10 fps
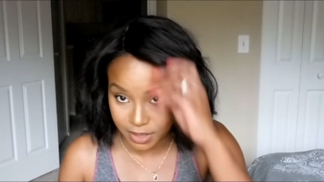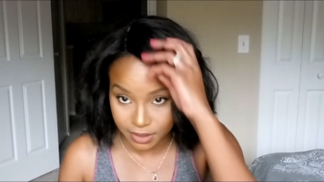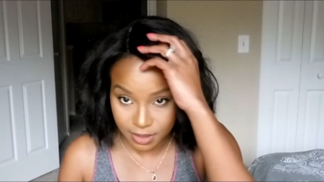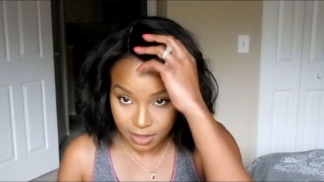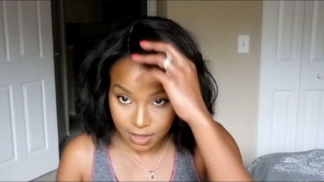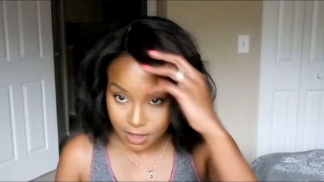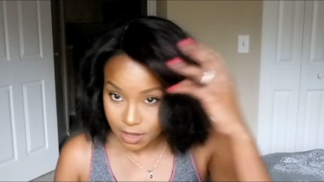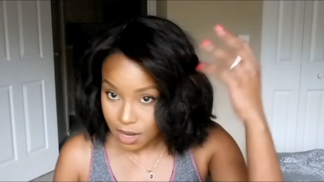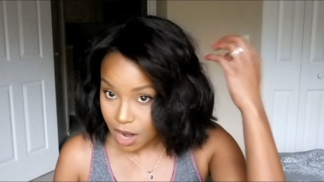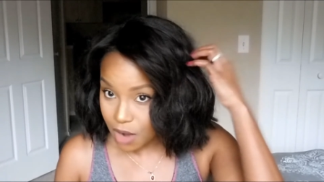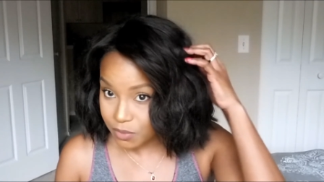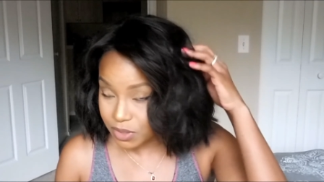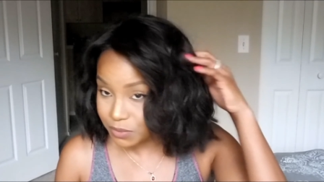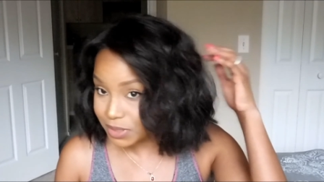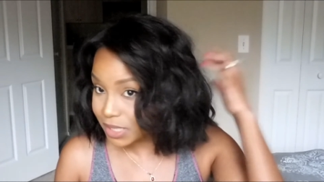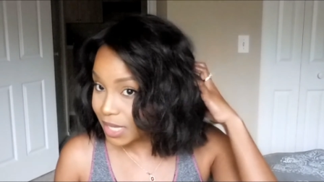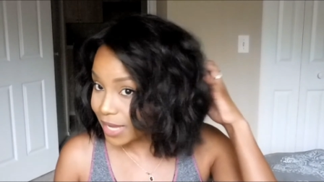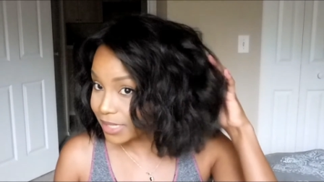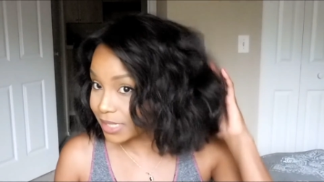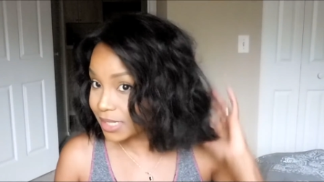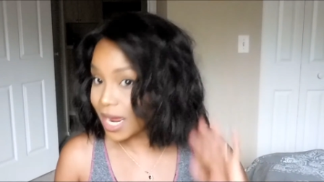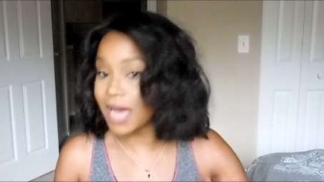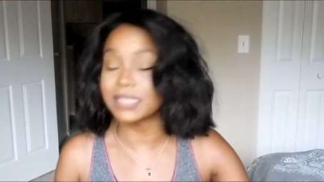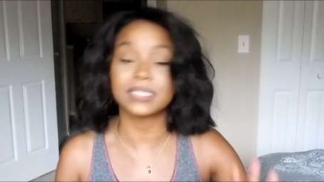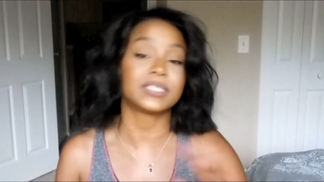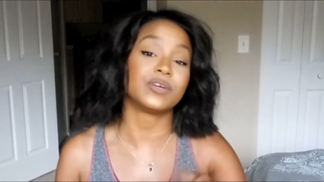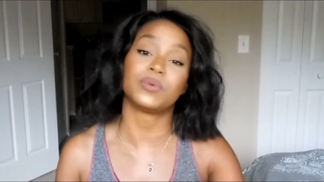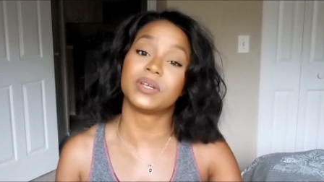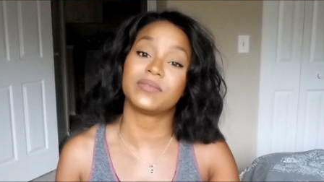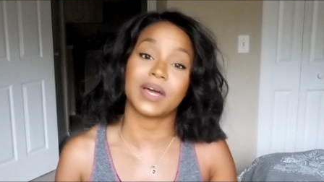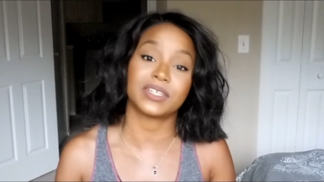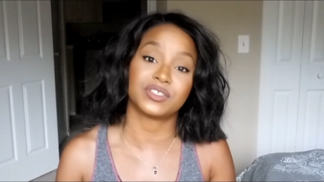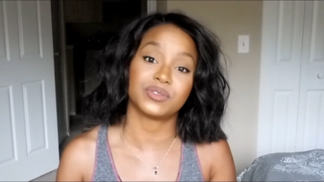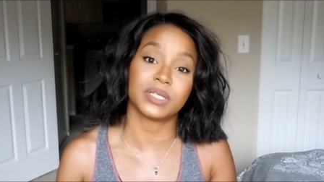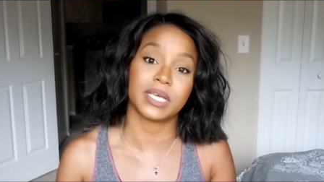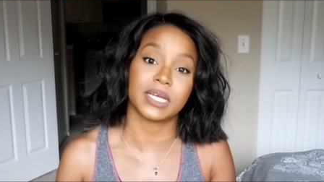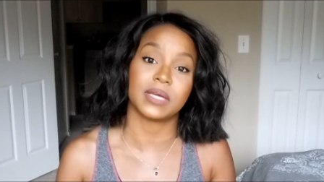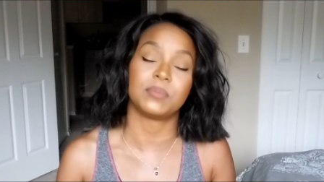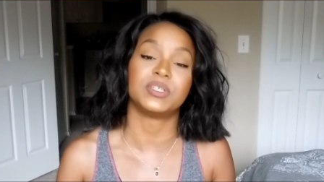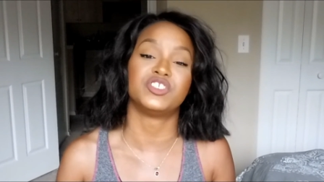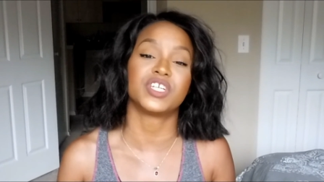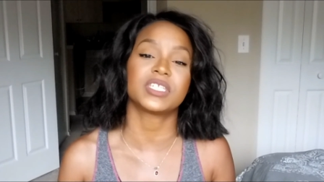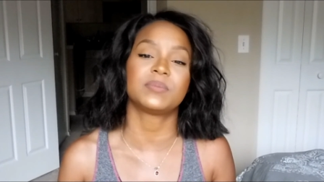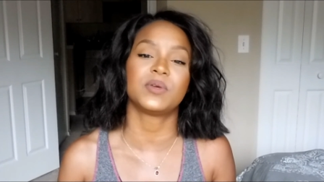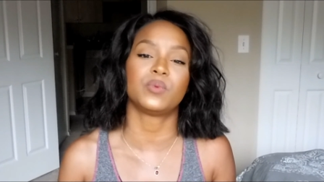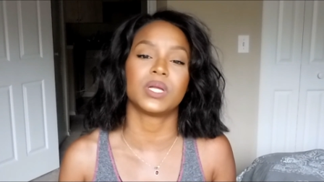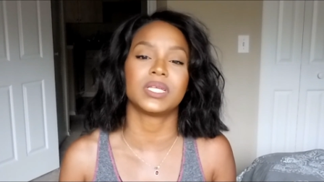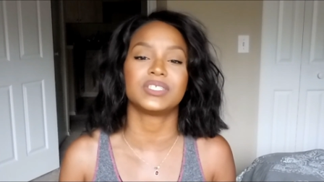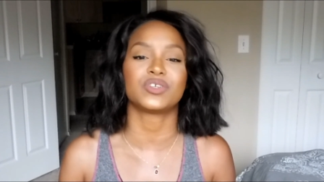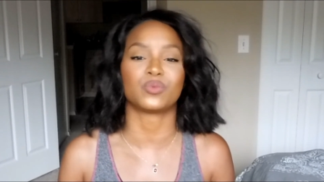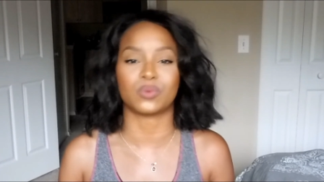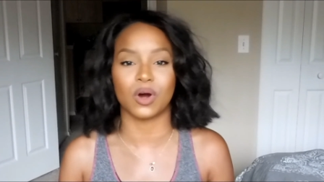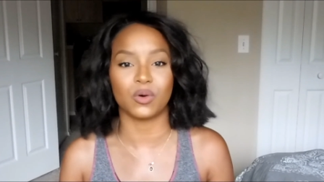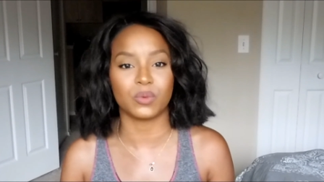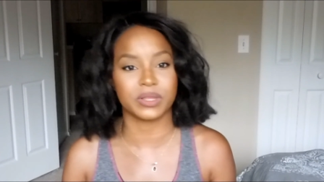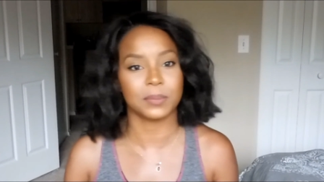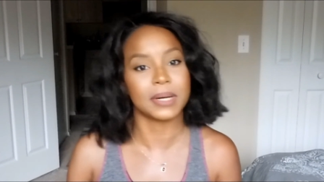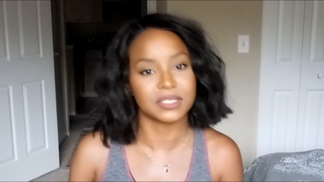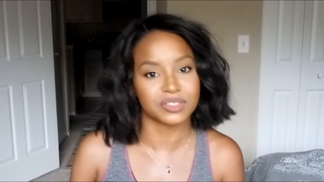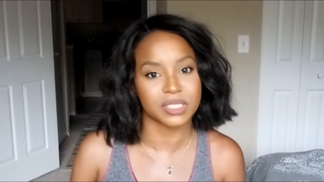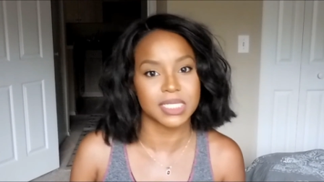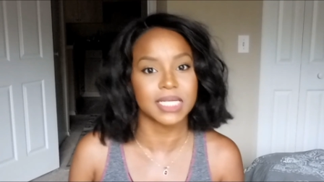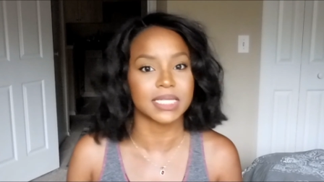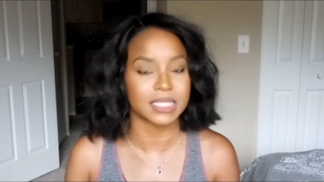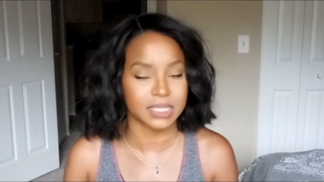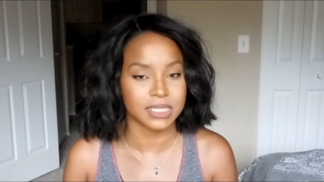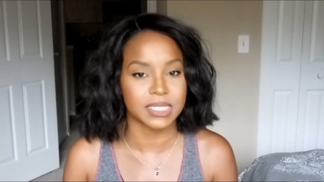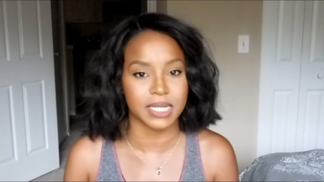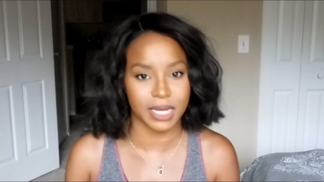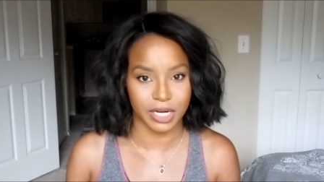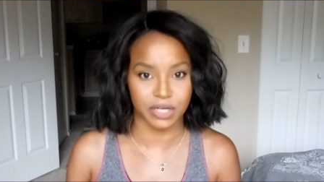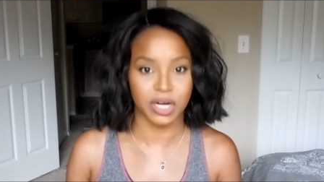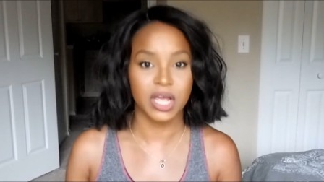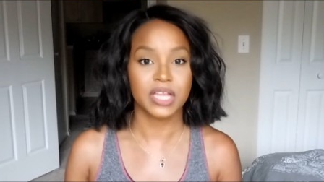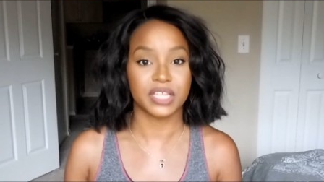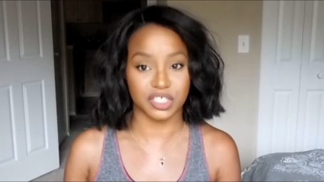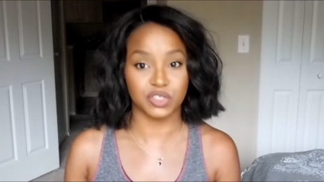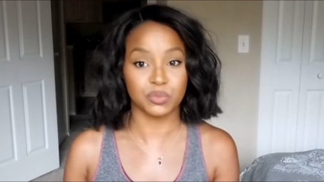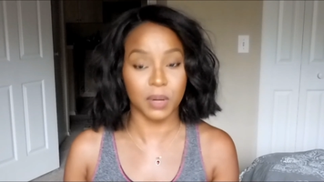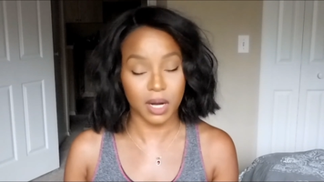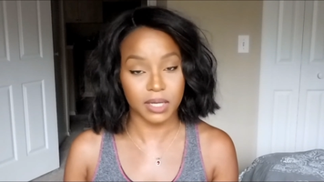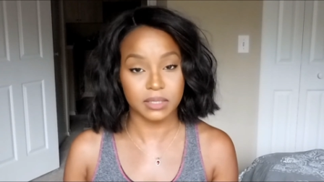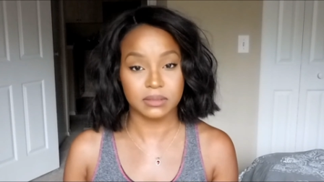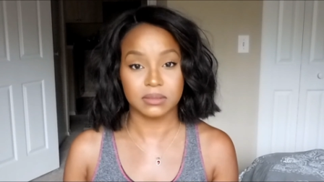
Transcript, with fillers: But I really like it. I still would advise you to get it, but just be willing to roll with the punches and listen to the hair that you bought.